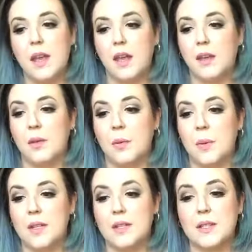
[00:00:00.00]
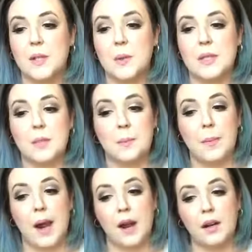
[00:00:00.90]
It is to
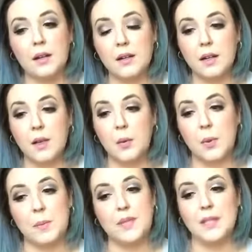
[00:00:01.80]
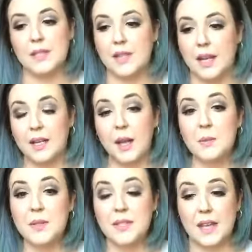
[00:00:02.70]
inspire women to stand up,
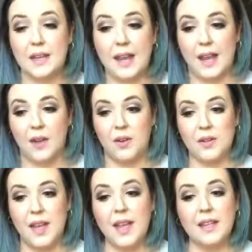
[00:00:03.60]
stand out,